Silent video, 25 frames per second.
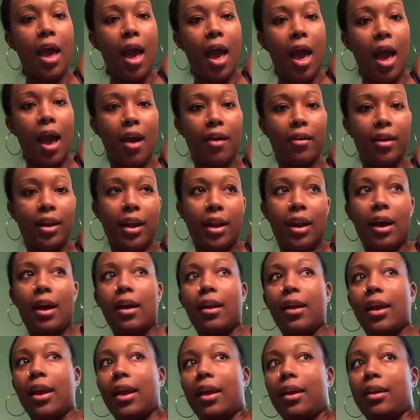I don't need all
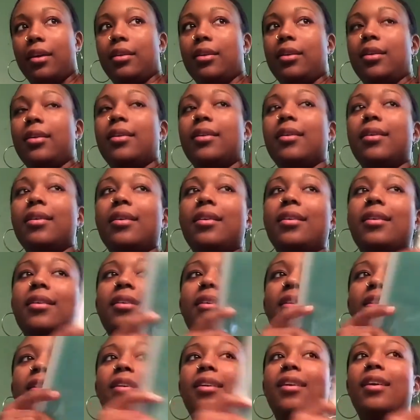that. I don't need
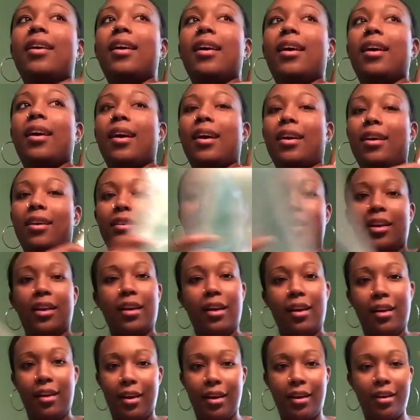all
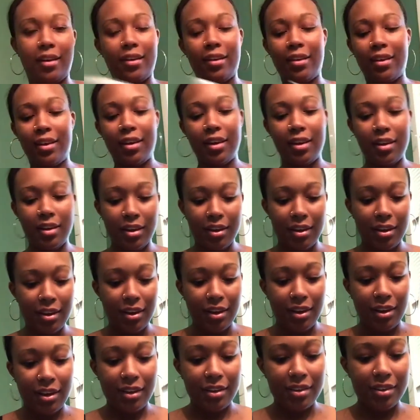that.
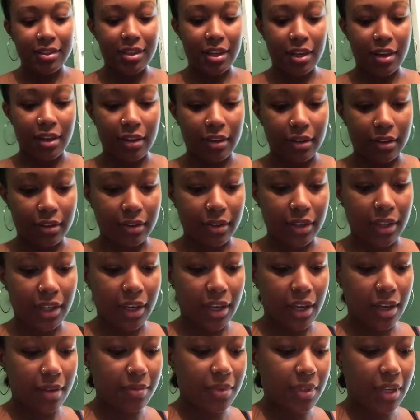So it
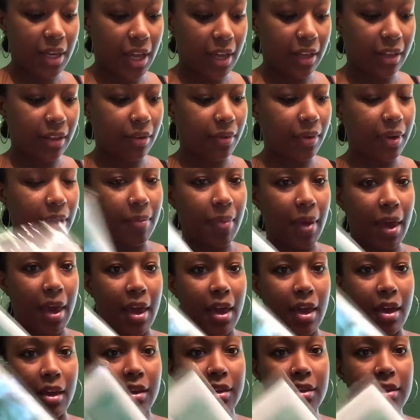comes in like 3
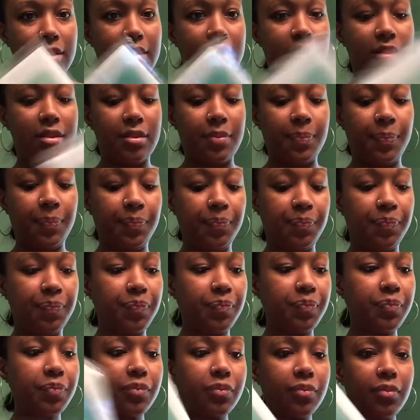packs
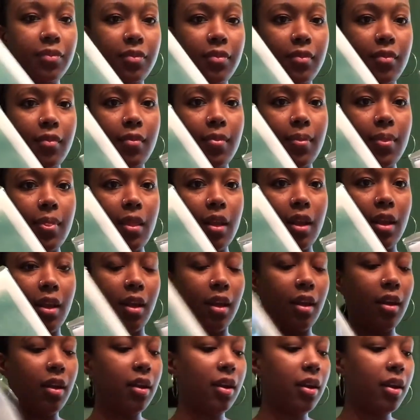
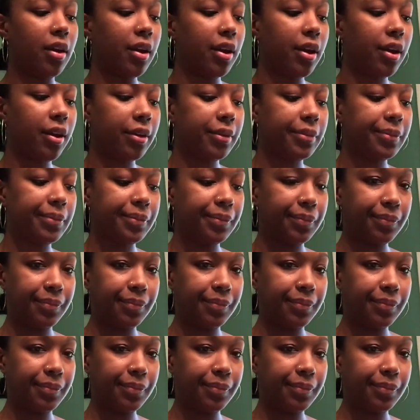in here.